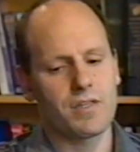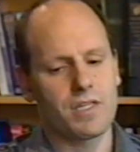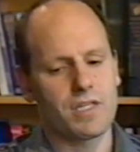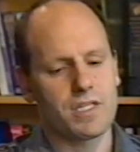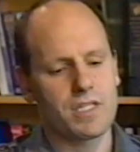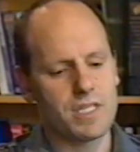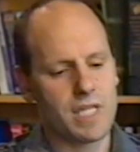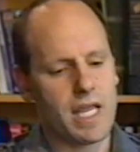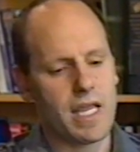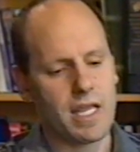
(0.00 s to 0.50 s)
that
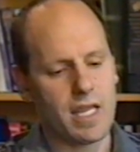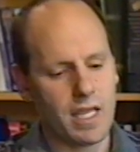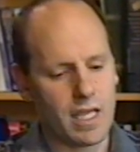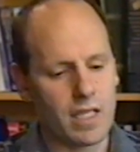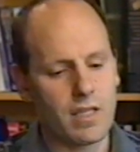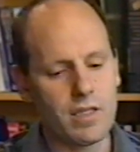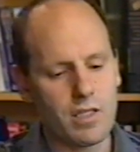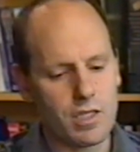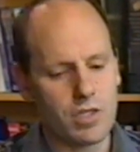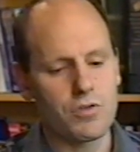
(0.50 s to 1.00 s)
stay
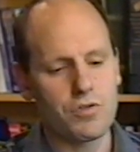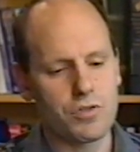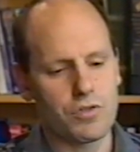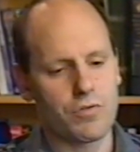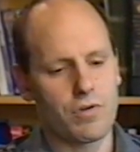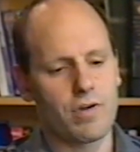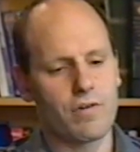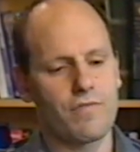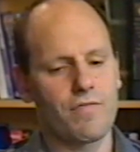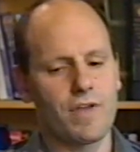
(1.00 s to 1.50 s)
in the user
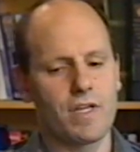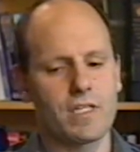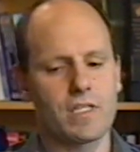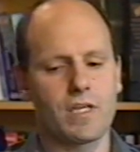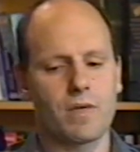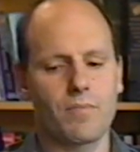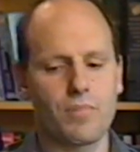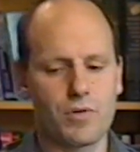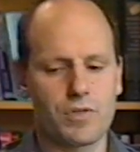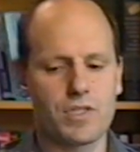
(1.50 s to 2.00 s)
interface, that
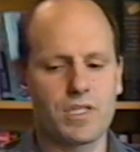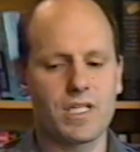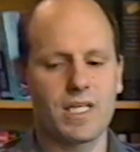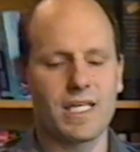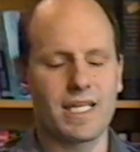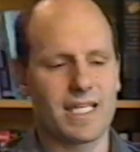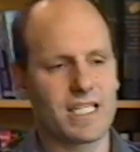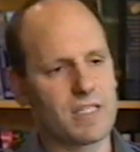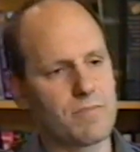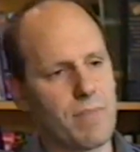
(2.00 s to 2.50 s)
a person
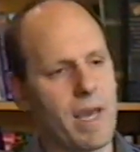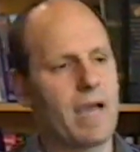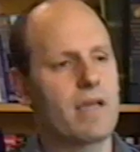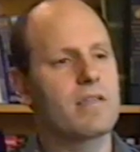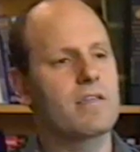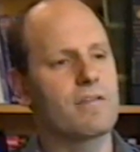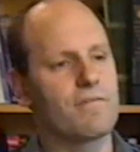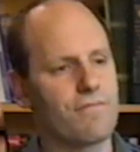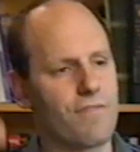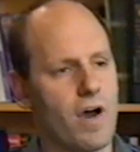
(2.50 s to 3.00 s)
can
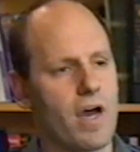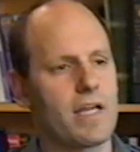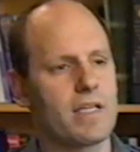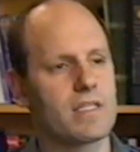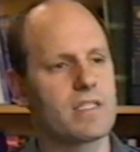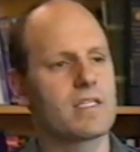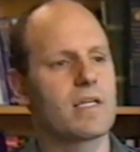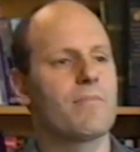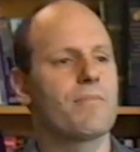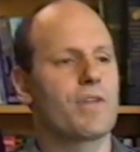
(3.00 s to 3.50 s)
expect to
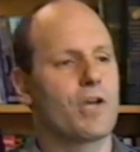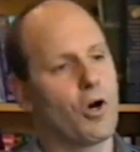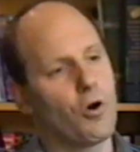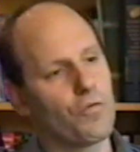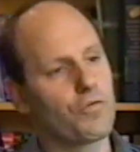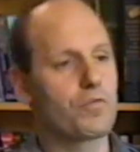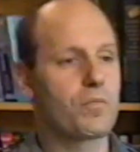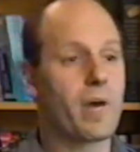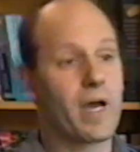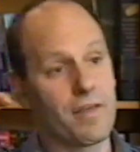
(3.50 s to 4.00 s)
find something
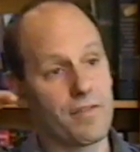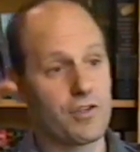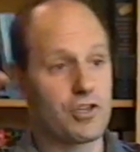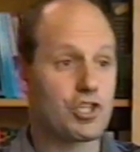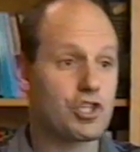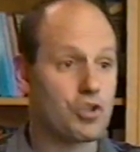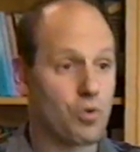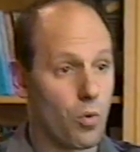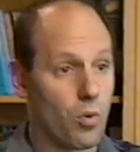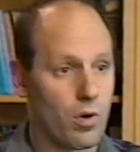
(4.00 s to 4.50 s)
over by the
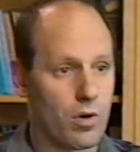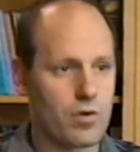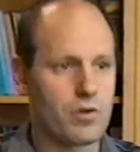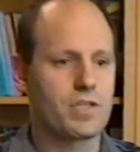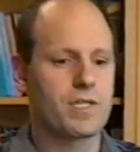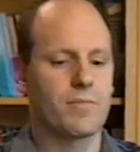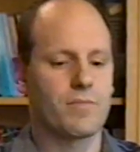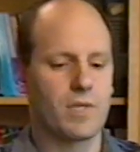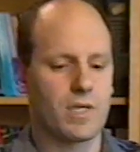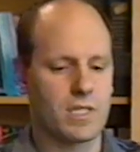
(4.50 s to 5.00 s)
store or
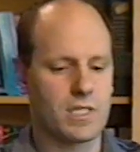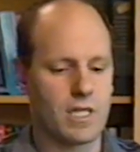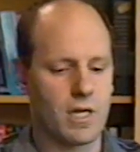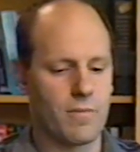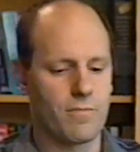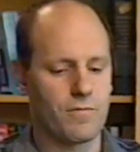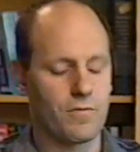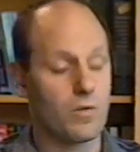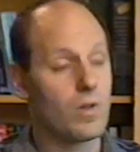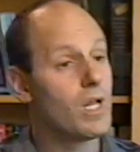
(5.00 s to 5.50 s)
something is
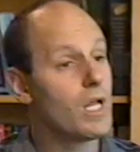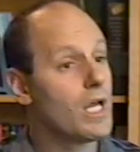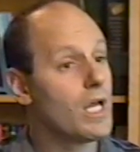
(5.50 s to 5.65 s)
helpful.